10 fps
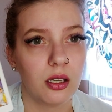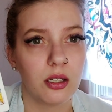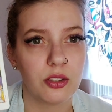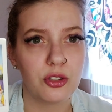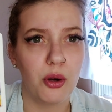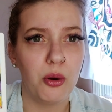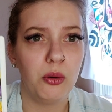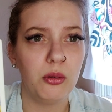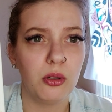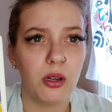
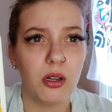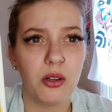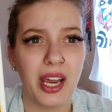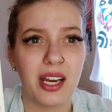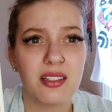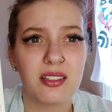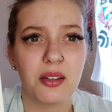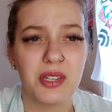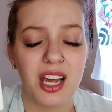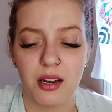So, okay,
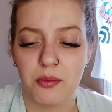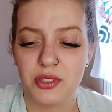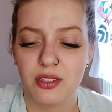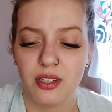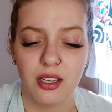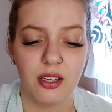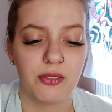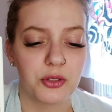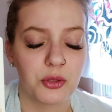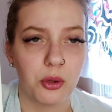sometimes if
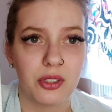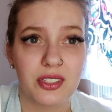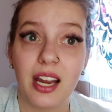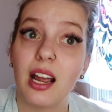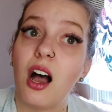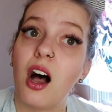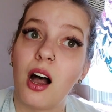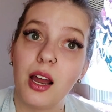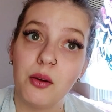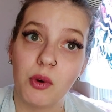a soul is like,
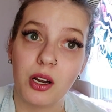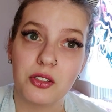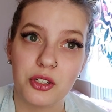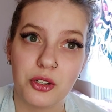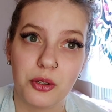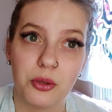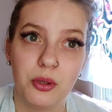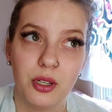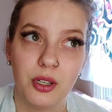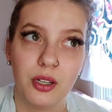I want to,
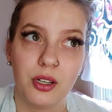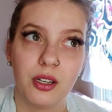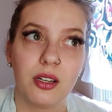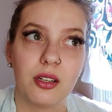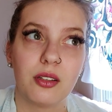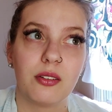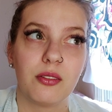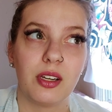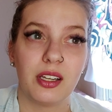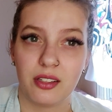
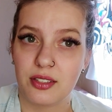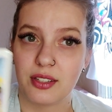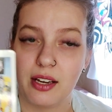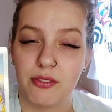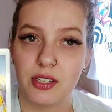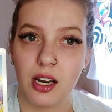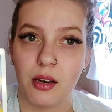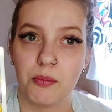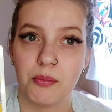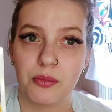in this
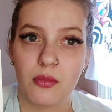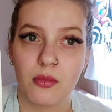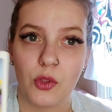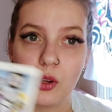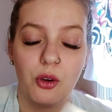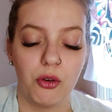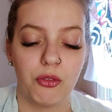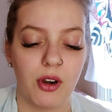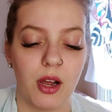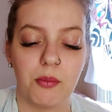lifetime, go
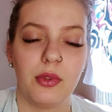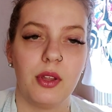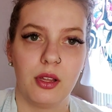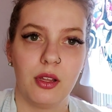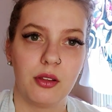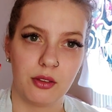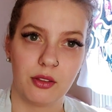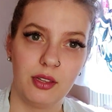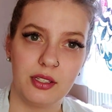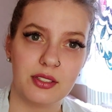from
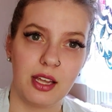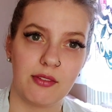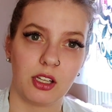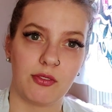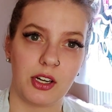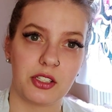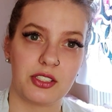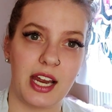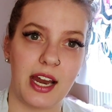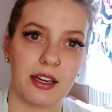this level of
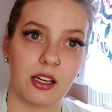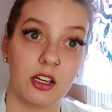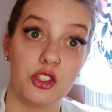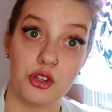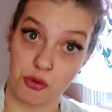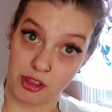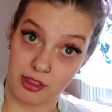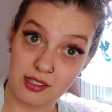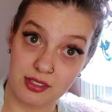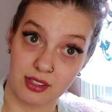understanding to
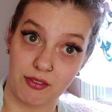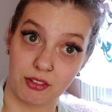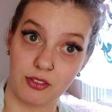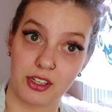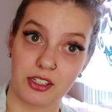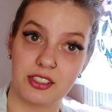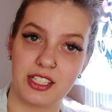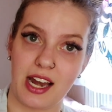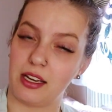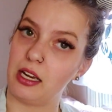this level of
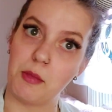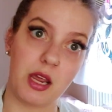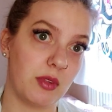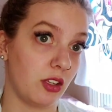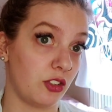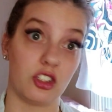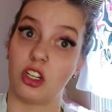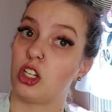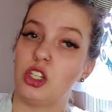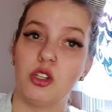understanding, and maybe this is a
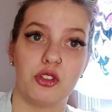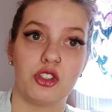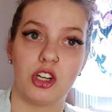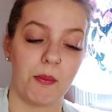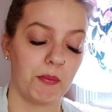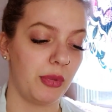huge jump.